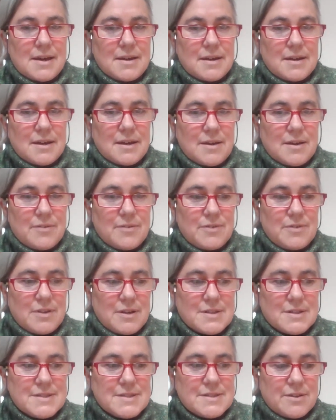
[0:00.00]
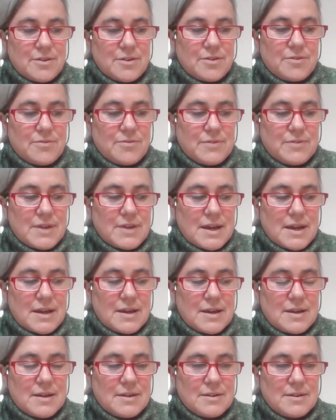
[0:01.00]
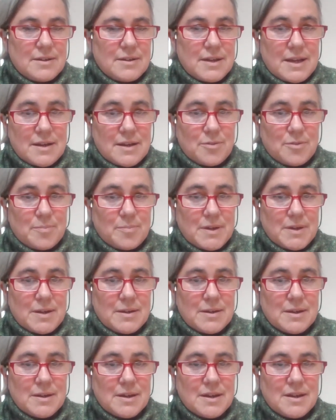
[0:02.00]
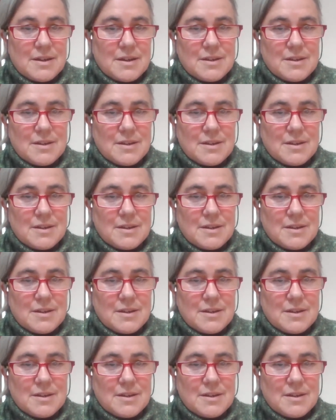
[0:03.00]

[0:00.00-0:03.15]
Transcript: And I have lots of Let Lopy,